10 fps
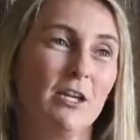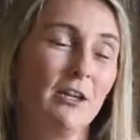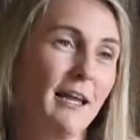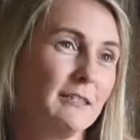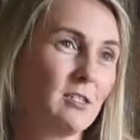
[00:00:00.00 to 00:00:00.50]

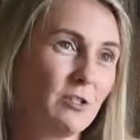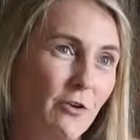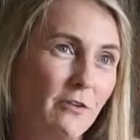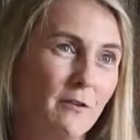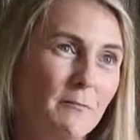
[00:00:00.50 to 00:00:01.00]
You can get to
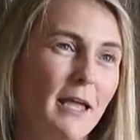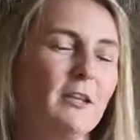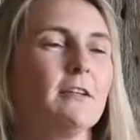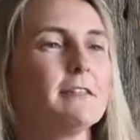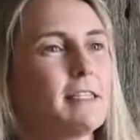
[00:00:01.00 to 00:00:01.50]
know them
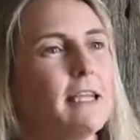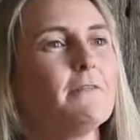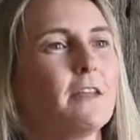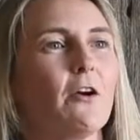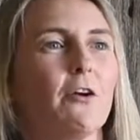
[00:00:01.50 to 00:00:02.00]
and you can see
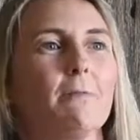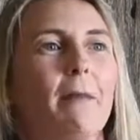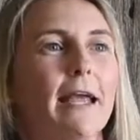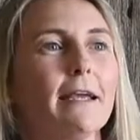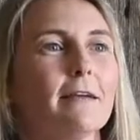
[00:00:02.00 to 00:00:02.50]
if they're going to
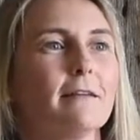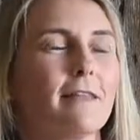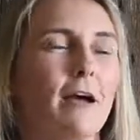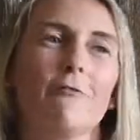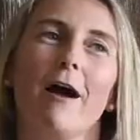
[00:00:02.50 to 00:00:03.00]
make
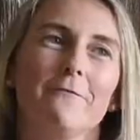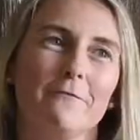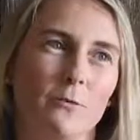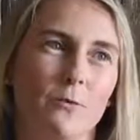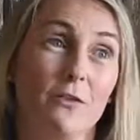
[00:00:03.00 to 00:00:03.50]
that right
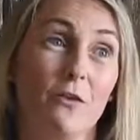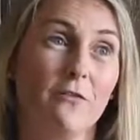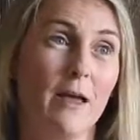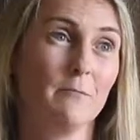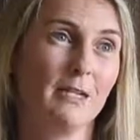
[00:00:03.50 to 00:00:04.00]
fit with your
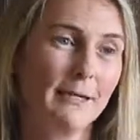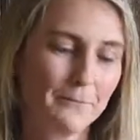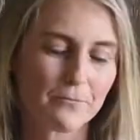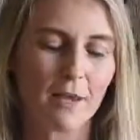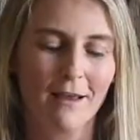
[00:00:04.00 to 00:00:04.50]
family.